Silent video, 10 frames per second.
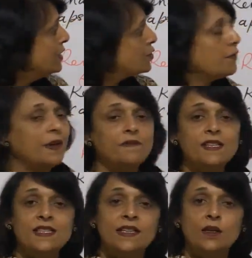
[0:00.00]
So when
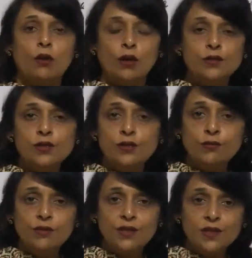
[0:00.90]
we see the
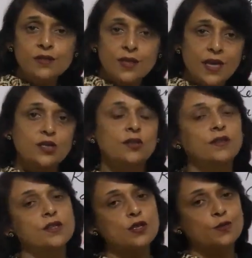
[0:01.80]
longitudinal section,
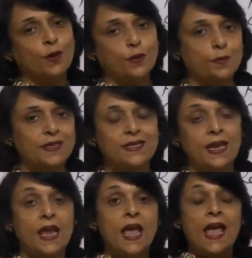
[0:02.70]
this is what we
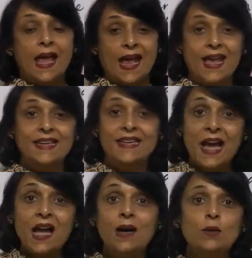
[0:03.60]
see. And
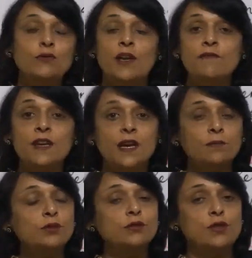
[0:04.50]
now when we
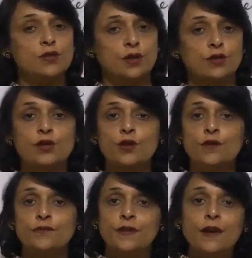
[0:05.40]
come to the structure
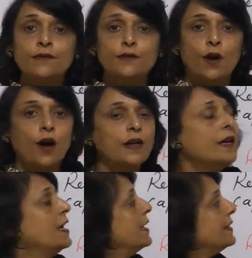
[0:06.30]
of nephron,
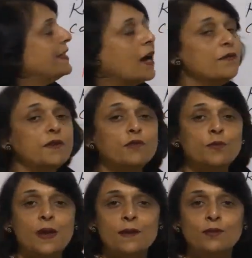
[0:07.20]
now we
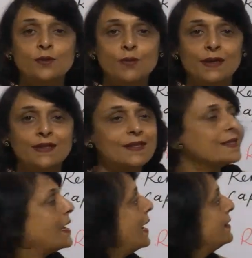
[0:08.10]
would be able to
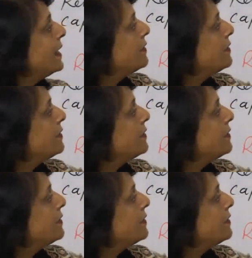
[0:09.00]
understand